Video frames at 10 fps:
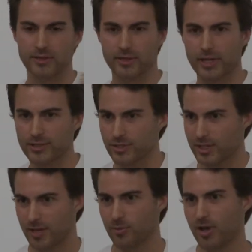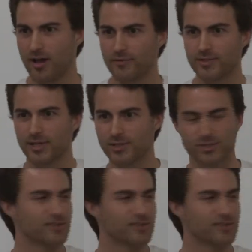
their kitchen table conversations,